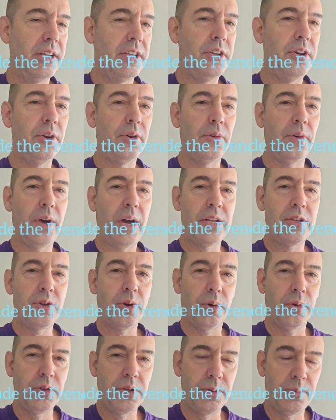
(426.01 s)
I
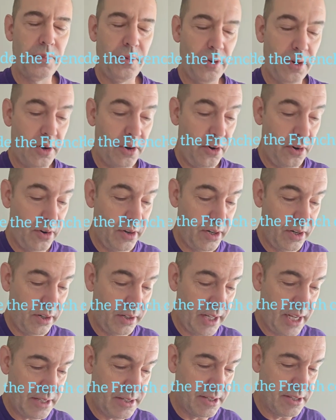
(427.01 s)
told you in earlier
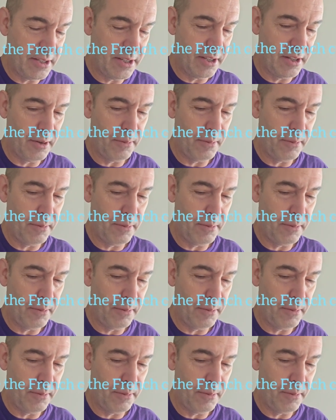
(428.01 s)
lessons that